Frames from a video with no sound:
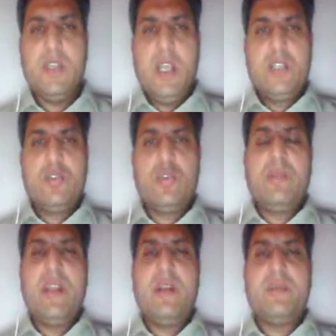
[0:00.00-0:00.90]
So the
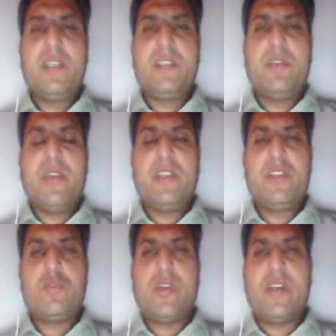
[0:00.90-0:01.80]
main objective is
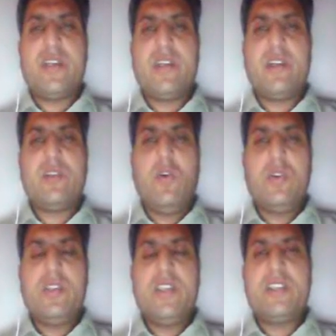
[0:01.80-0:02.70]
to eradicate all
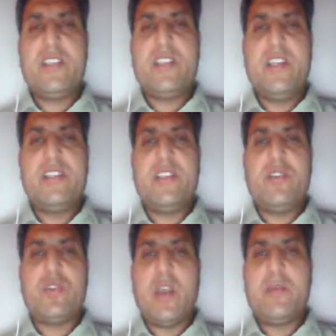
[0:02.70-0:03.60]
these 3
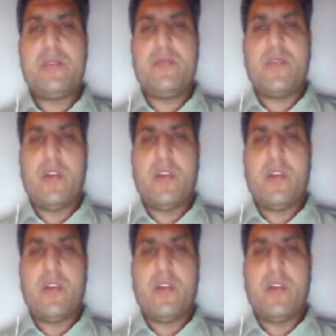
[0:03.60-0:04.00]
serotypes